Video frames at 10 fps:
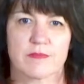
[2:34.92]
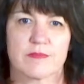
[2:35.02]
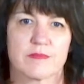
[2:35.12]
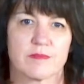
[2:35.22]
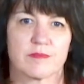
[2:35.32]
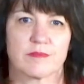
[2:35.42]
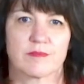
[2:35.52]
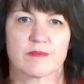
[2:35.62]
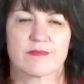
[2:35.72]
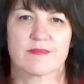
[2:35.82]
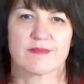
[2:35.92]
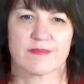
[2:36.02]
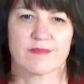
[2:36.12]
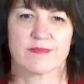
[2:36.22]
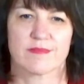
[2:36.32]

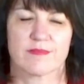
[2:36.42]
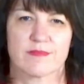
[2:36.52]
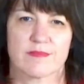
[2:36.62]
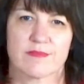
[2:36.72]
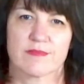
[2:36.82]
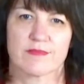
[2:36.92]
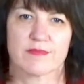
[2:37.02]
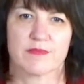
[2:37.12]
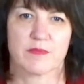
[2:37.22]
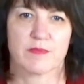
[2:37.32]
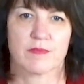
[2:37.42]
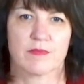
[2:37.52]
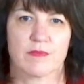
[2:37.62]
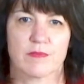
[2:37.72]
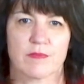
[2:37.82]

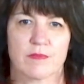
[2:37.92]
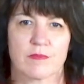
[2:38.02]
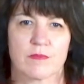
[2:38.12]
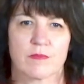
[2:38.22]
The person shown says nothing.